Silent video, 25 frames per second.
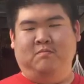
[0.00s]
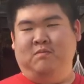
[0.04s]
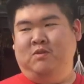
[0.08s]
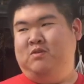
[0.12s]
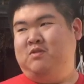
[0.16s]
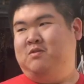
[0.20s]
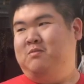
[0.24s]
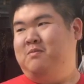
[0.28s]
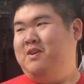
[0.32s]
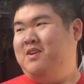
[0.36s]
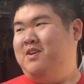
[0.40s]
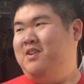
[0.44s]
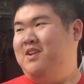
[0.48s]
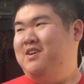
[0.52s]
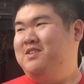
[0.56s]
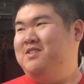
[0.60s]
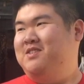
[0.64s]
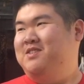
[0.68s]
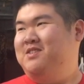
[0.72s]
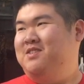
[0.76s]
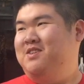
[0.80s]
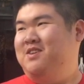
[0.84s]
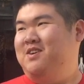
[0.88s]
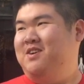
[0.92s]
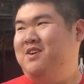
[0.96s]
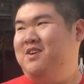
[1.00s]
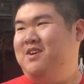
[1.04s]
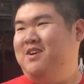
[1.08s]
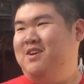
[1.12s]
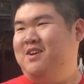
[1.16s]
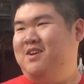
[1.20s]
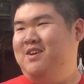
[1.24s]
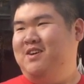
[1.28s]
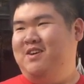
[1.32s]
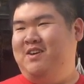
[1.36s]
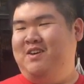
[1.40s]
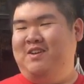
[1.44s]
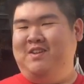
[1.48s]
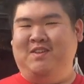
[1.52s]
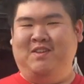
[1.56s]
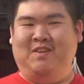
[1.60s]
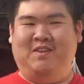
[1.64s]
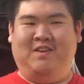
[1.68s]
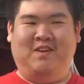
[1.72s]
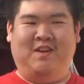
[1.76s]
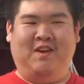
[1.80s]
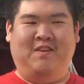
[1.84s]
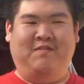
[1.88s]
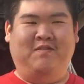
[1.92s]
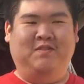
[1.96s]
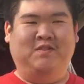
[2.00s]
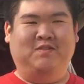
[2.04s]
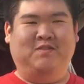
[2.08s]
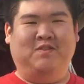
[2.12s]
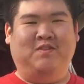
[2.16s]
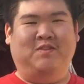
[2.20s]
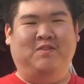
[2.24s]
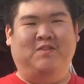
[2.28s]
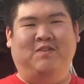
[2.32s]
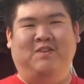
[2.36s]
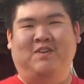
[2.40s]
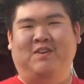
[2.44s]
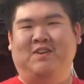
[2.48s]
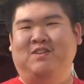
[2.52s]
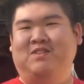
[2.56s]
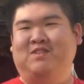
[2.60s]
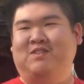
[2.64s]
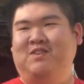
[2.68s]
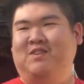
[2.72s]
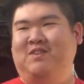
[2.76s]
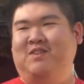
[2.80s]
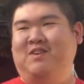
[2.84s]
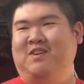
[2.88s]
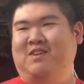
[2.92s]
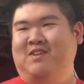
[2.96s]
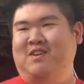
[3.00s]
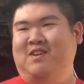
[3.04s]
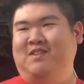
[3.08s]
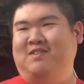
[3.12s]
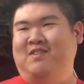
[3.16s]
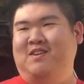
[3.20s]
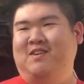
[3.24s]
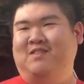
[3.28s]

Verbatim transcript: most of my classes are uh, in Evans or Corey, so it, it's,